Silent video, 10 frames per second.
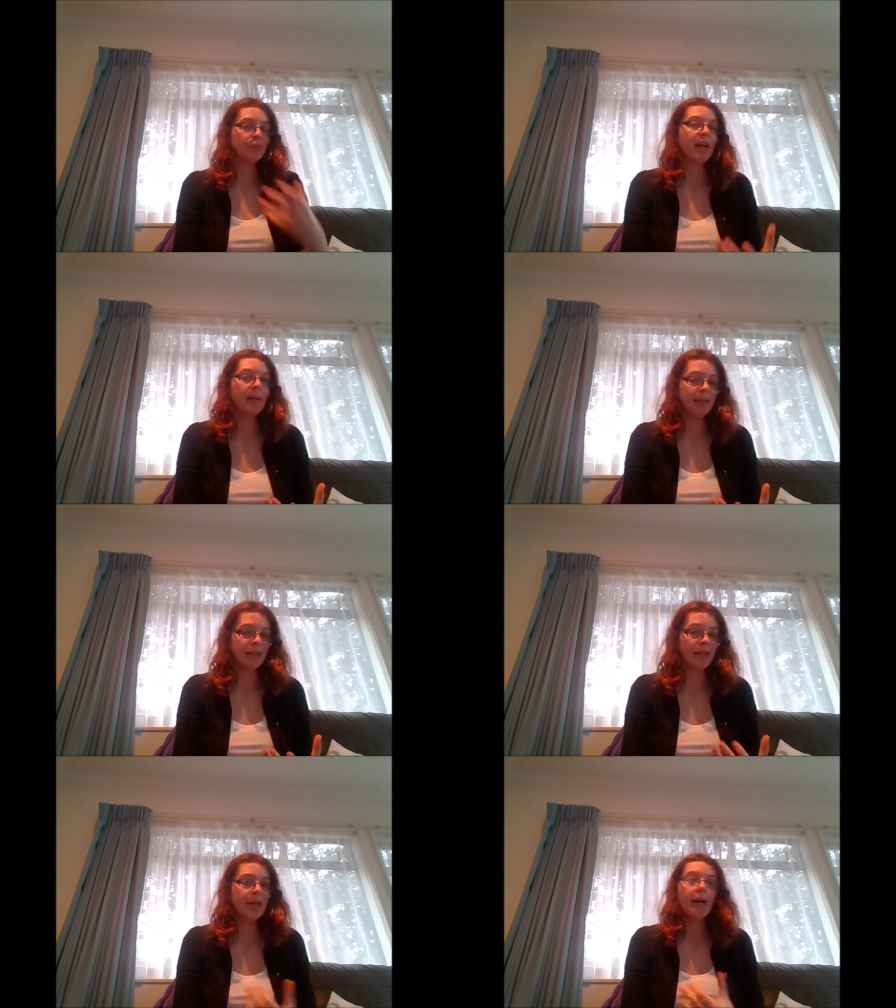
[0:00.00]
your
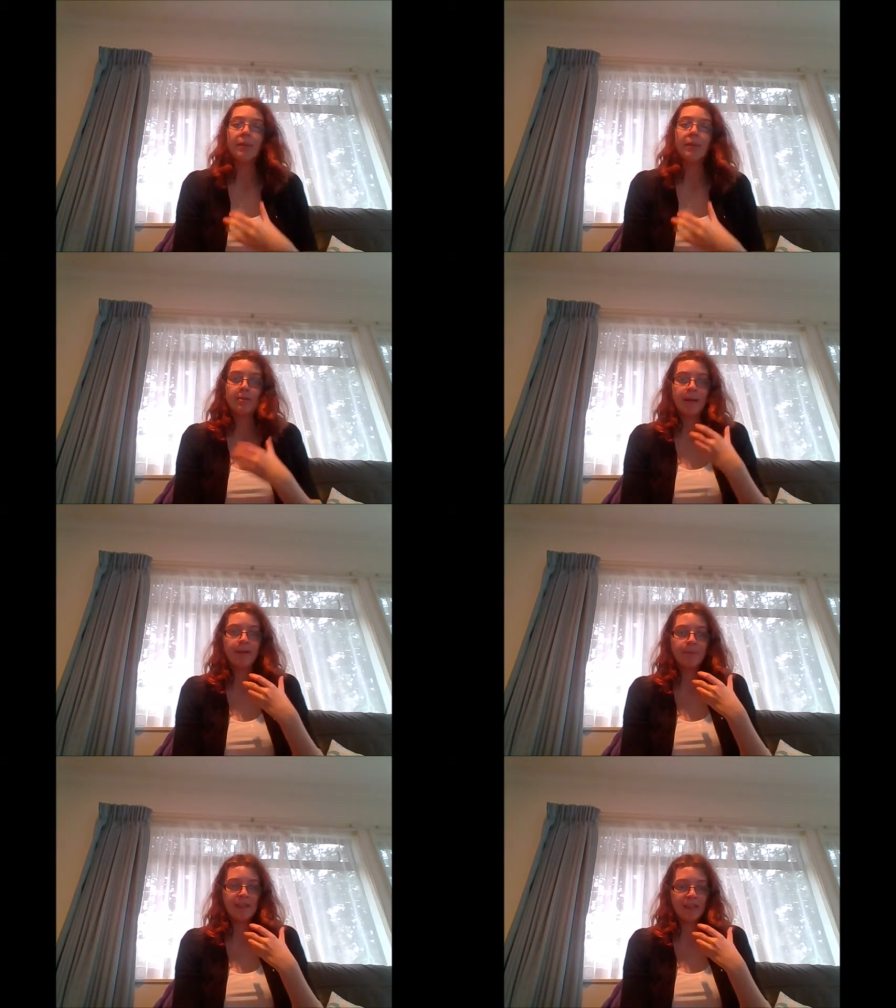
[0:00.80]
family. But you might
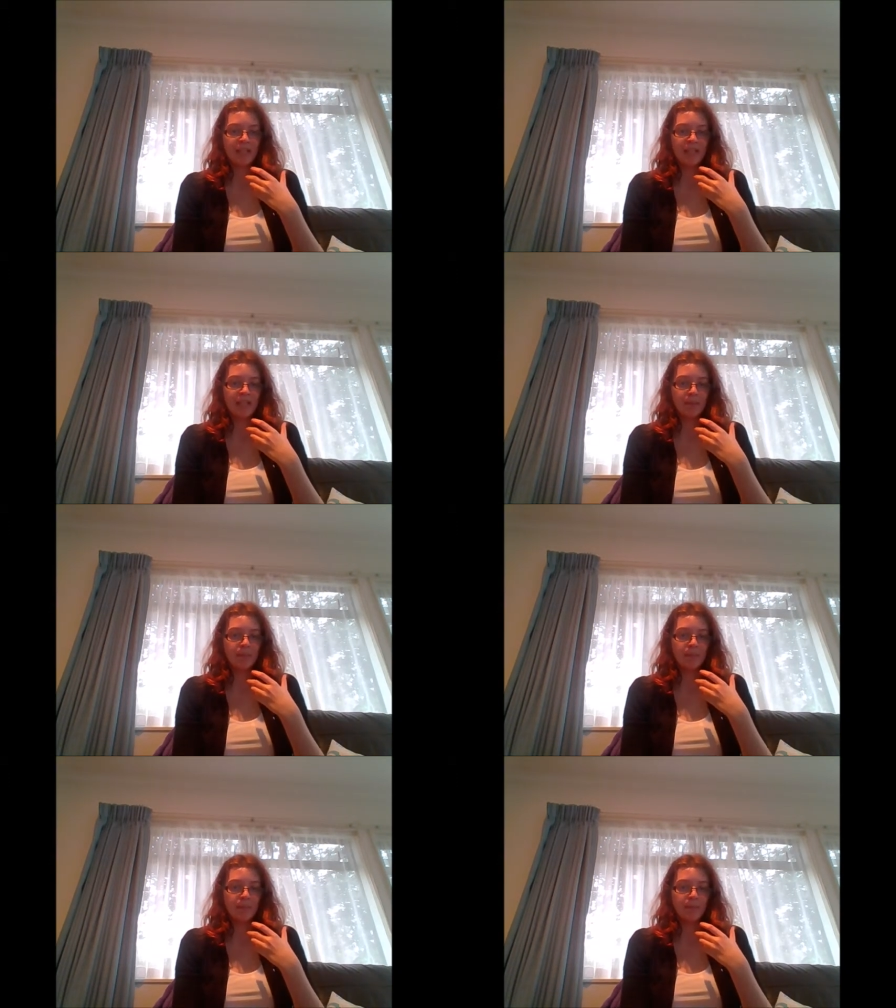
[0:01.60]
not be
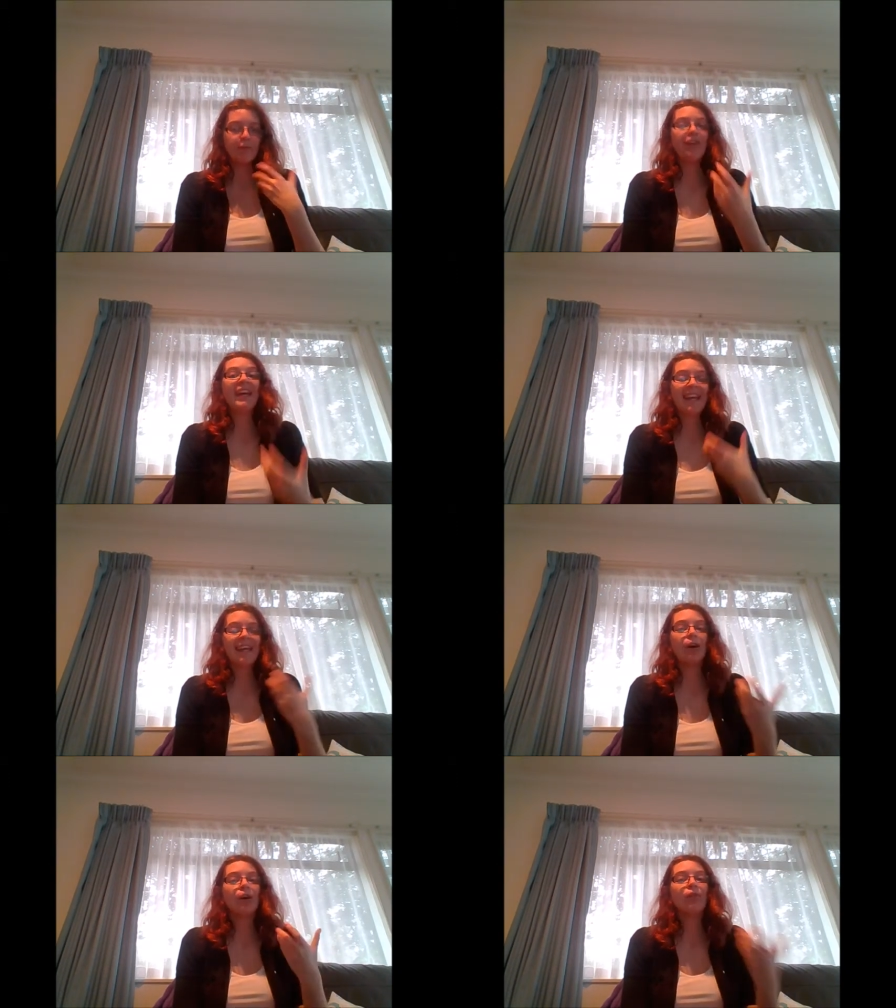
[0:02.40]

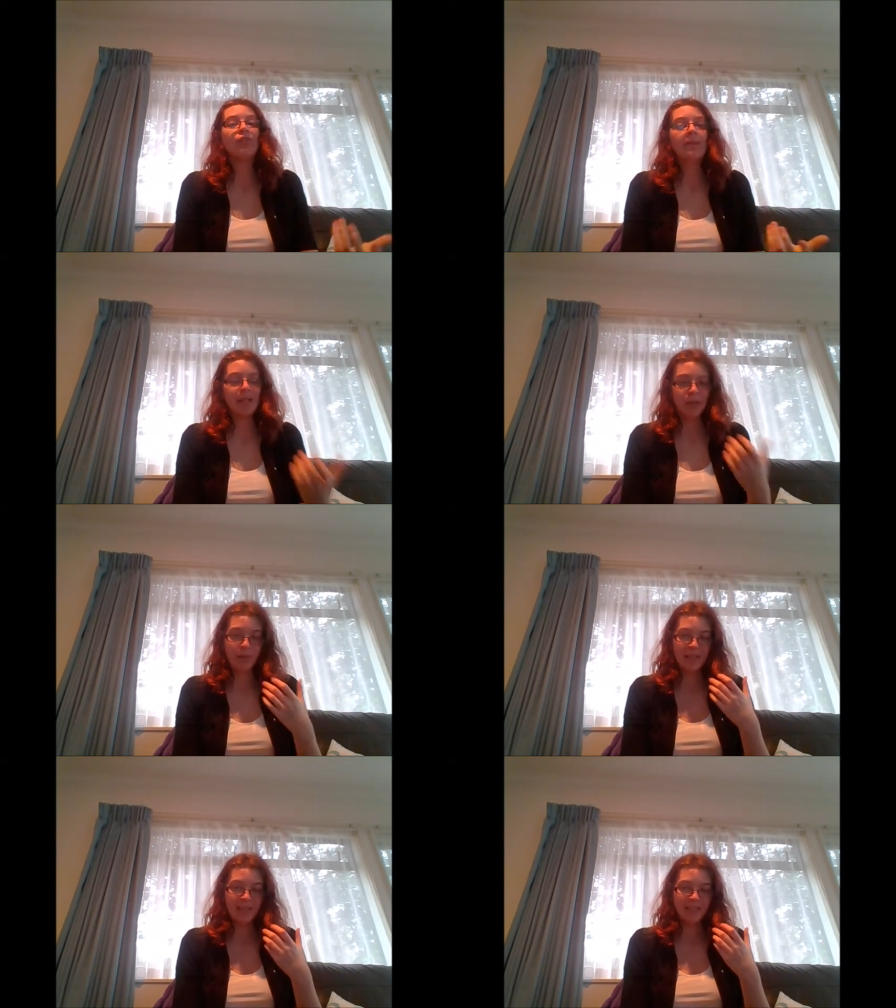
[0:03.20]
thinking of them in a
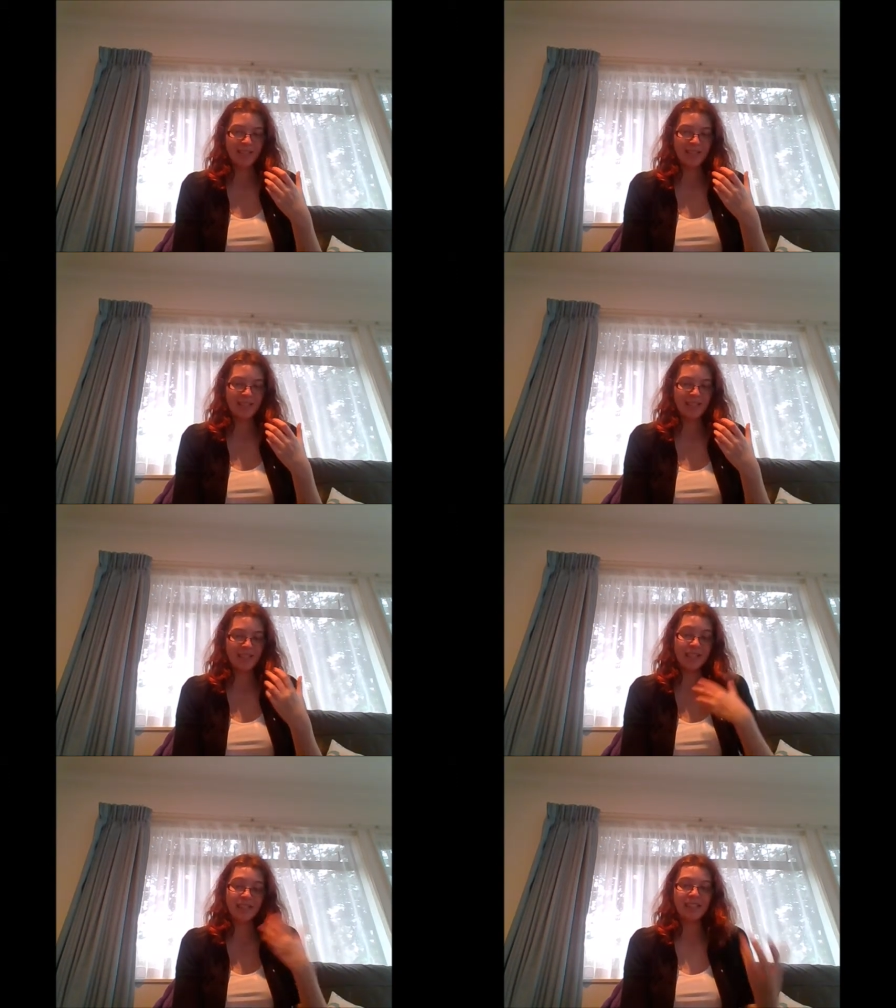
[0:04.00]
way that is
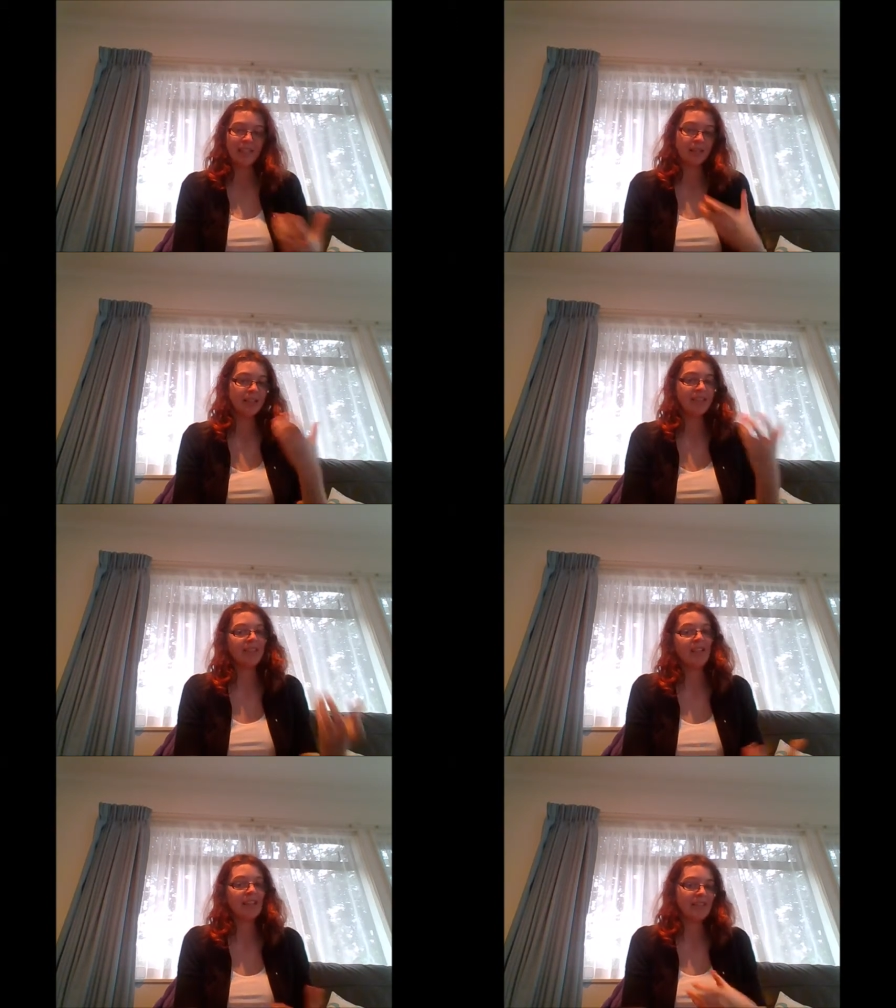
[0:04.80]
considered clear and
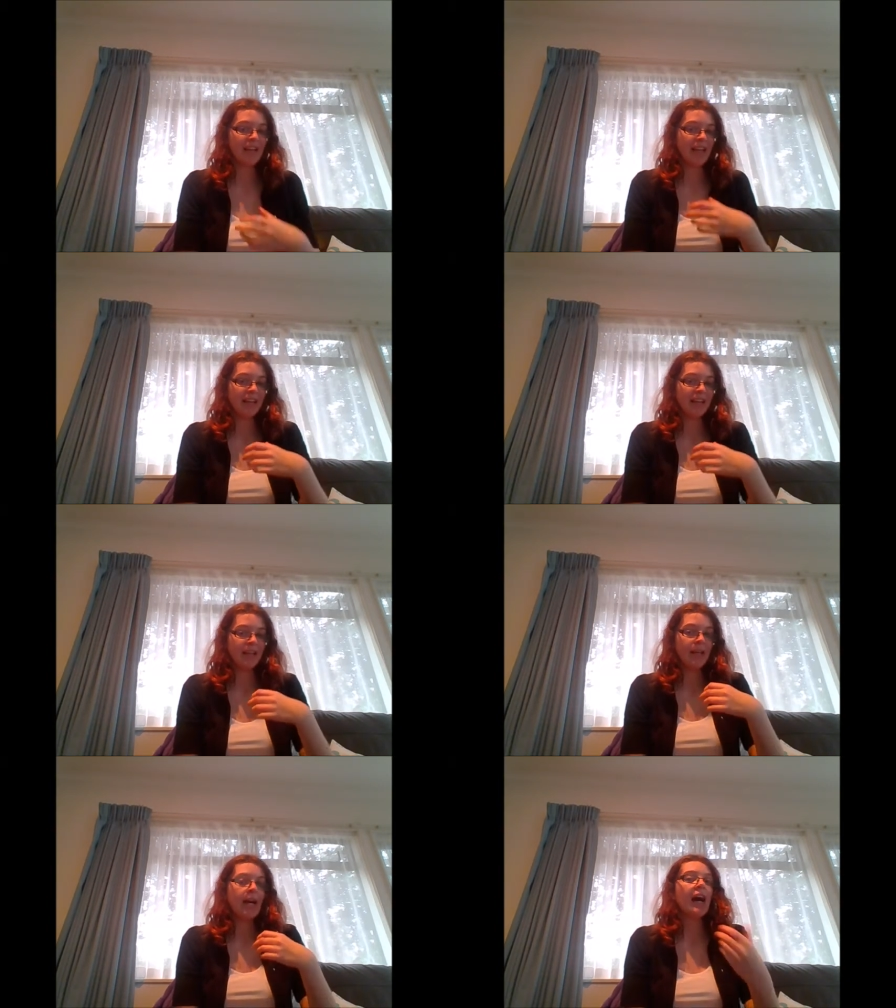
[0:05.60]
concise and
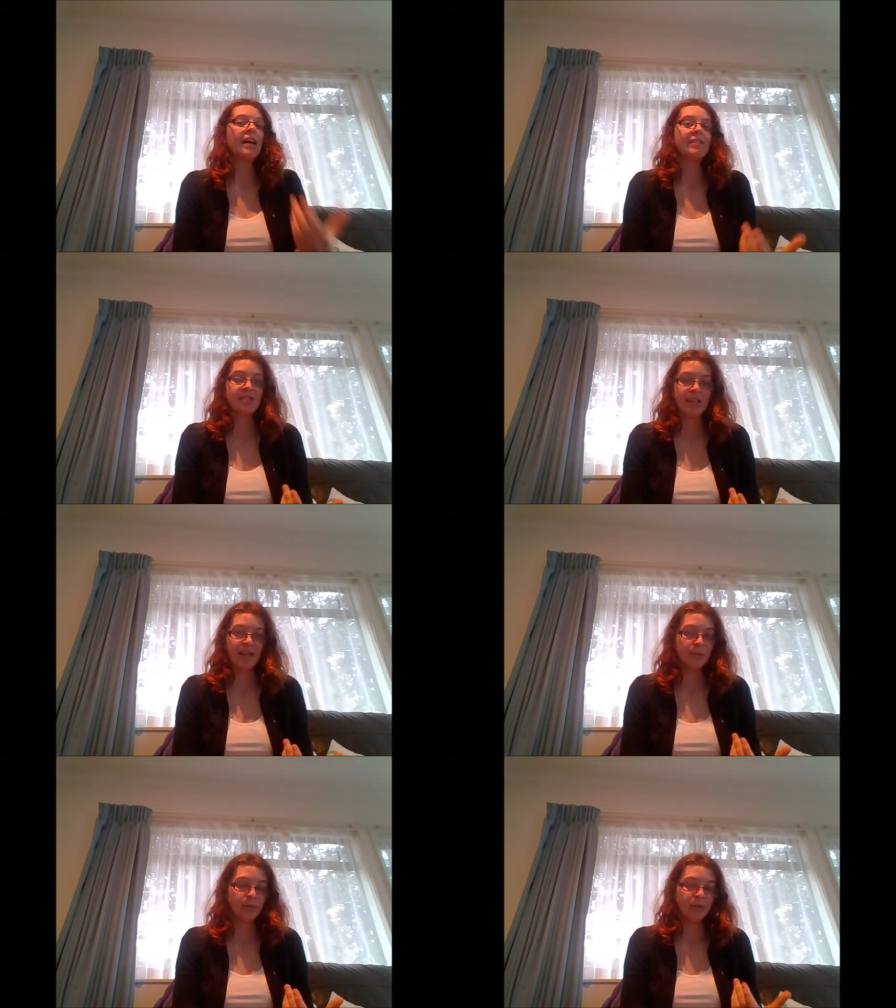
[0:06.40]

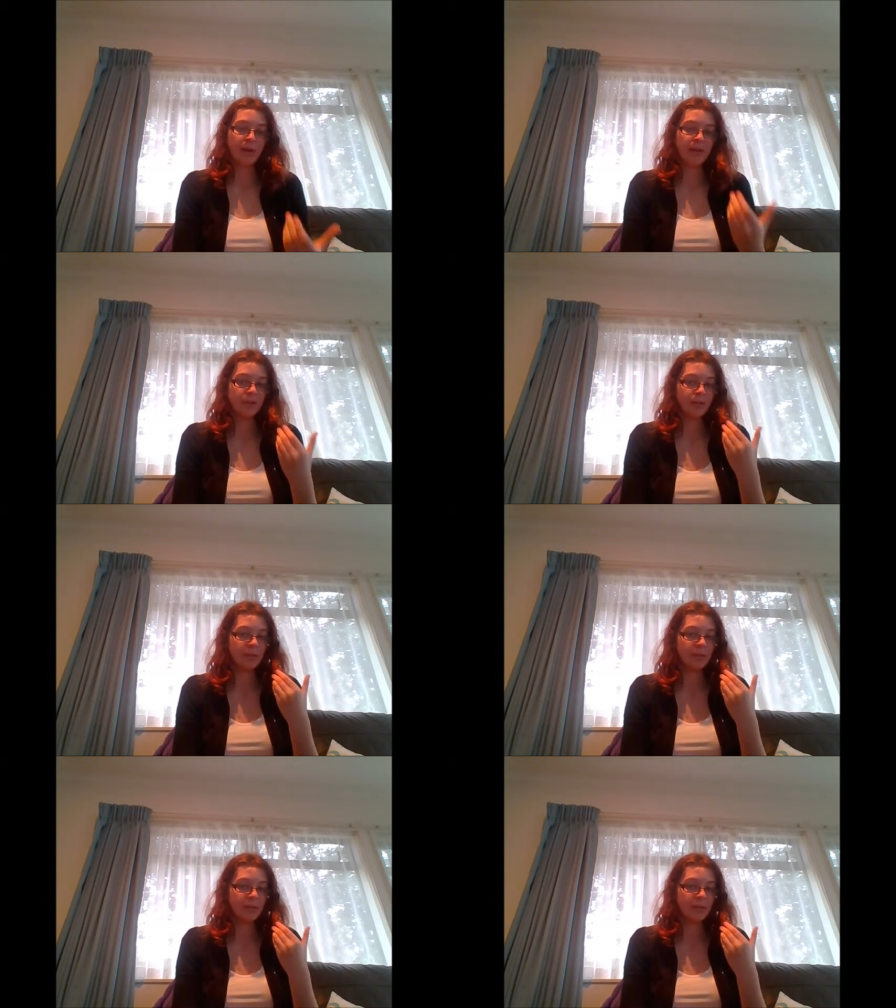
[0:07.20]
understandable to others.